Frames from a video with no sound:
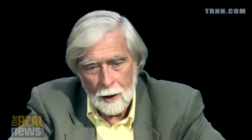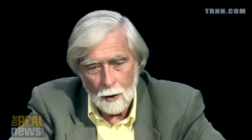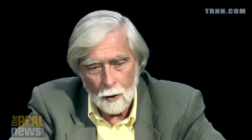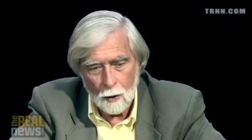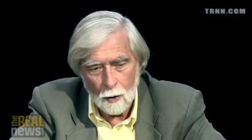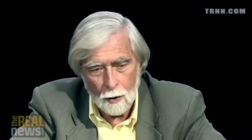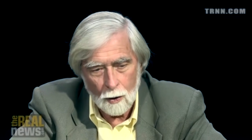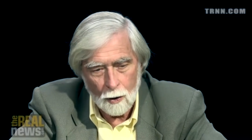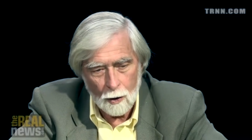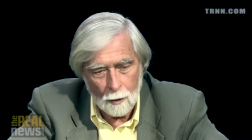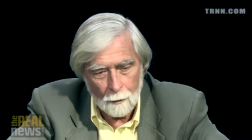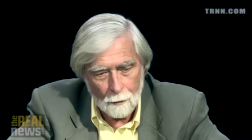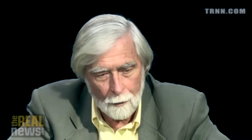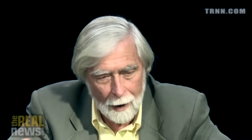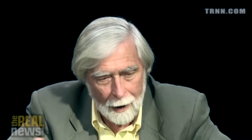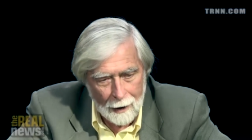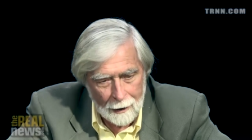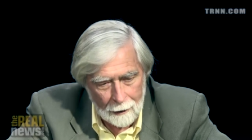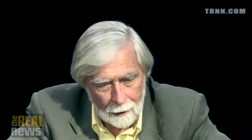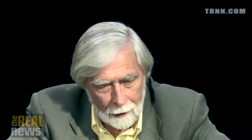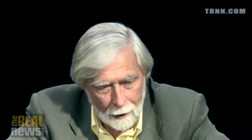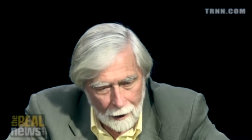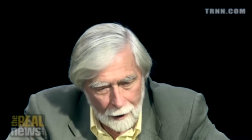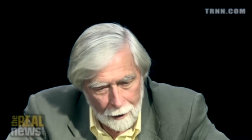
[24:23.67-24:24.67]
All my
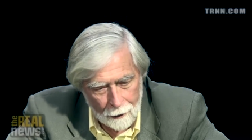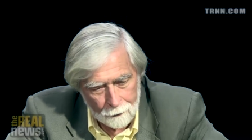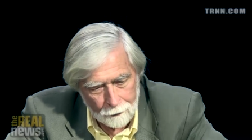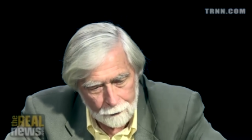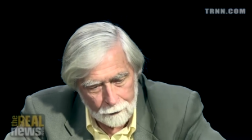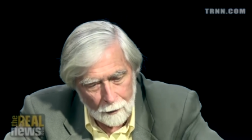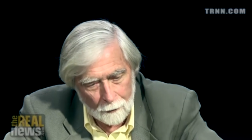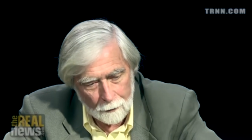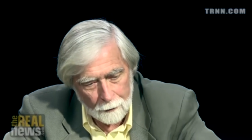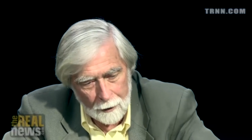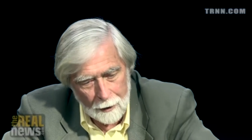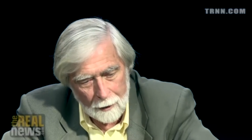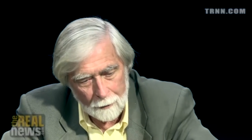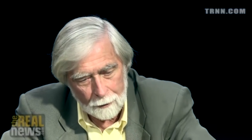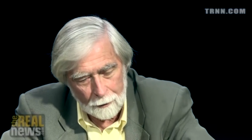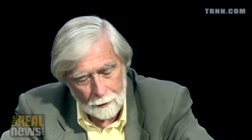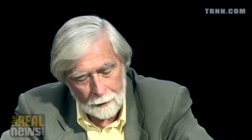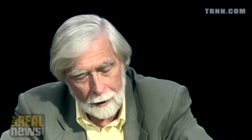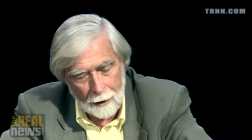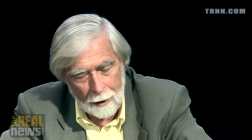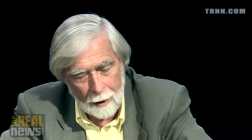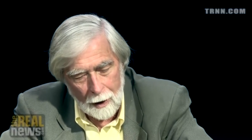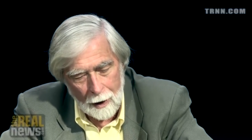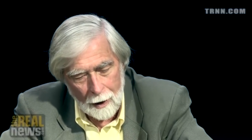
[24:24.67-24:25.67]
life, the people
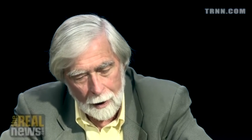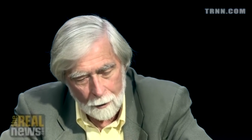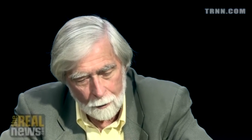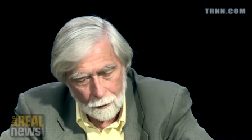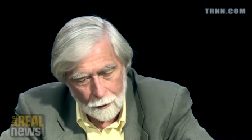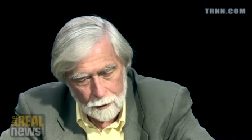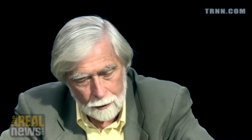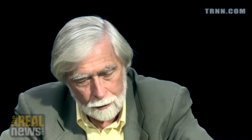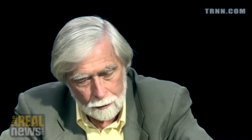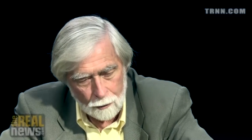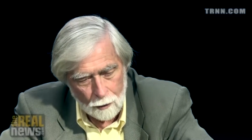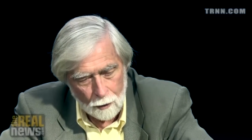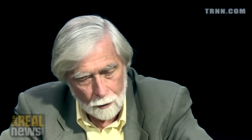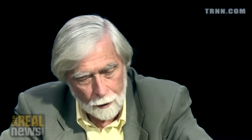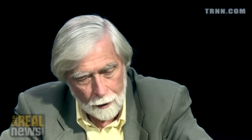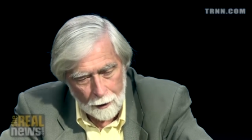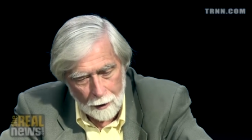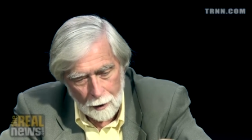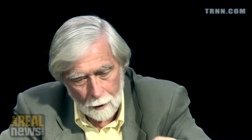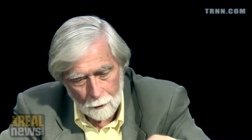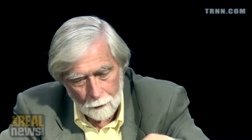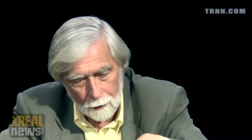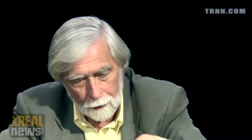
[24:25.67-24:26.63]
that I was growing up